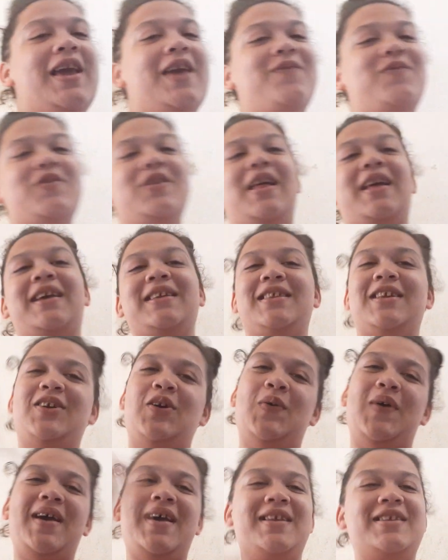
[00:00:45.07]
If you like it, then
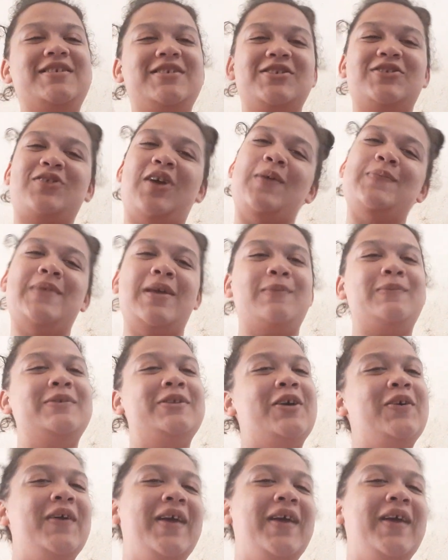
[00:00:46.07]
go ahead and subscribe down below.